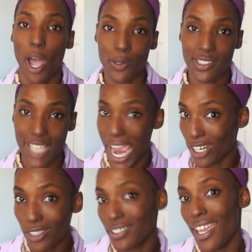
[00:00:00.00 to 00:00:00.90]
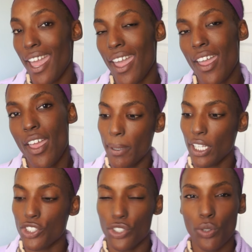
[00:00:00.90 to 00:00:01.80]
outside all day. But
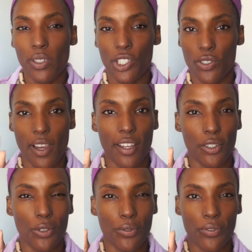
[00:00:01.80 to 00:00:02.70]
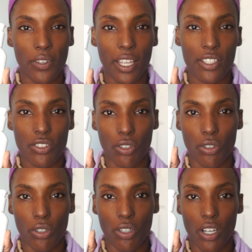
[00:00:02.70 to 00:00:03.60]
I do want to try a new
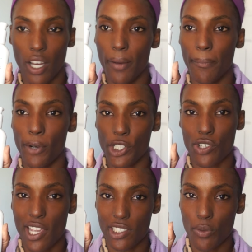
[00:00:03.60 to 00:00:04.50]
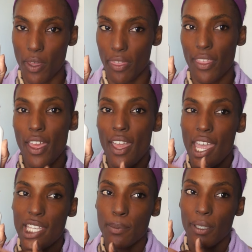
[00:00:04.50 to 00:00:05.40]
facial moisturizer with
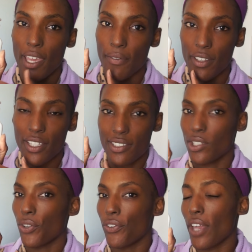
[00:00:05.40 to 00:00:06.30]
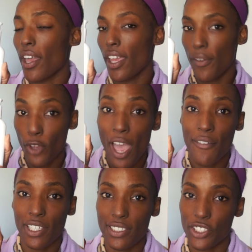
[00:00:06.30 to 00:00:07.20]
SPF in it, so if you
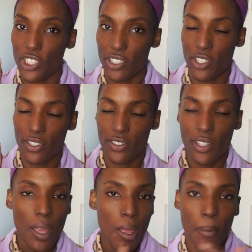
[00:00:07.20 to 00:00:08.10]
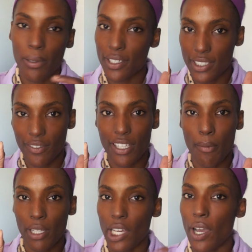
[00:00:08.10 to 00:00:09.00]
have any suggestions, please leave it
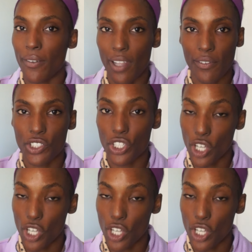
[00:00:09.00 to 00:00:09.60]
down below. I would love to